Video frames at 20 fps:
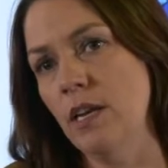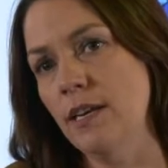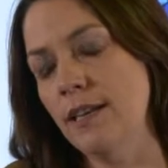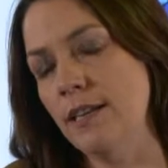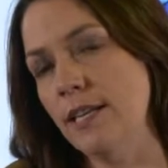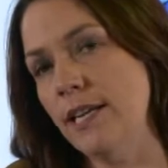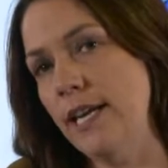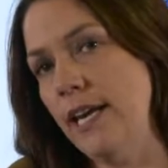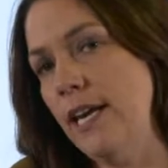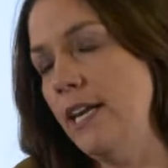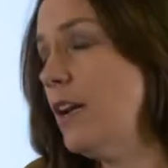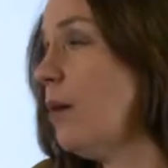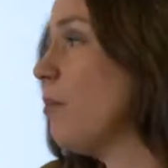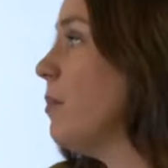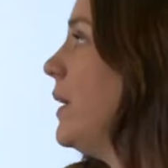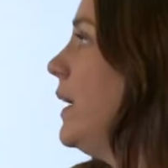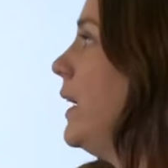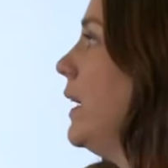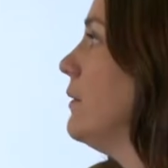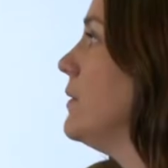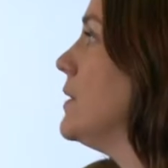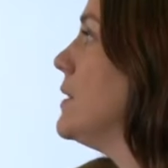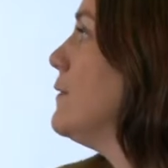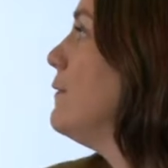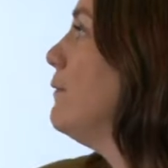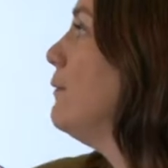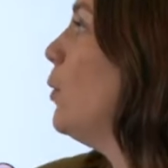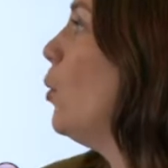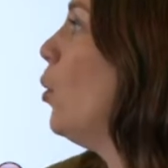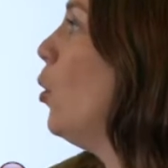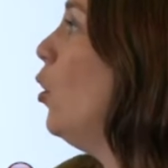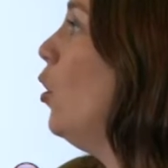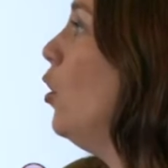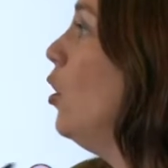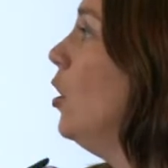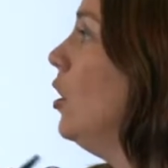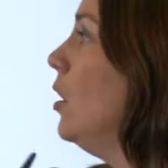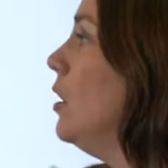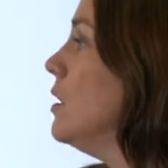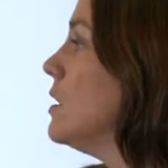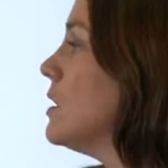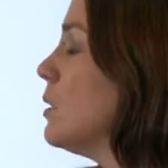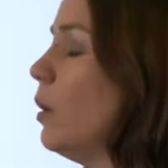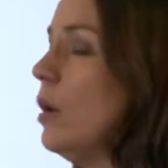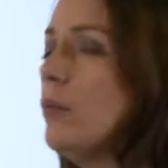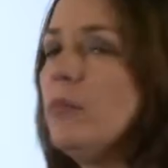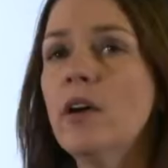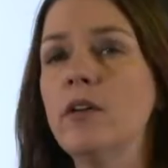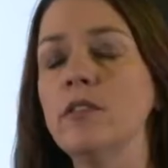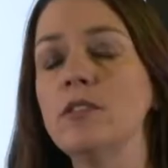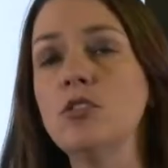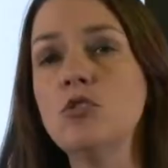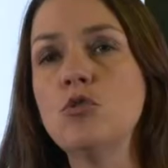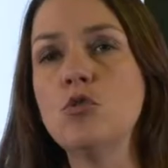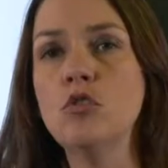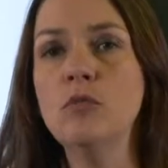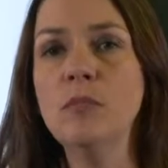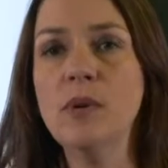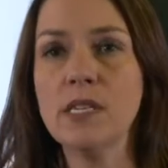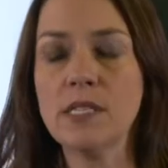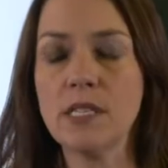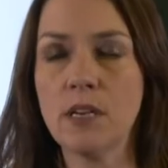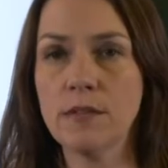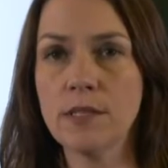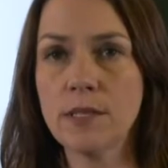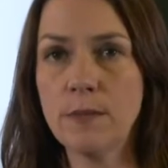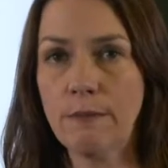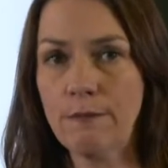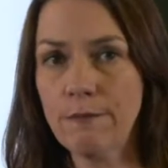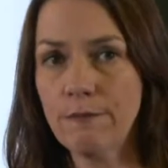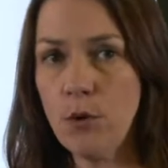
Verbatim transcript: Now, the key number here is 4. So I'm going to draw myself some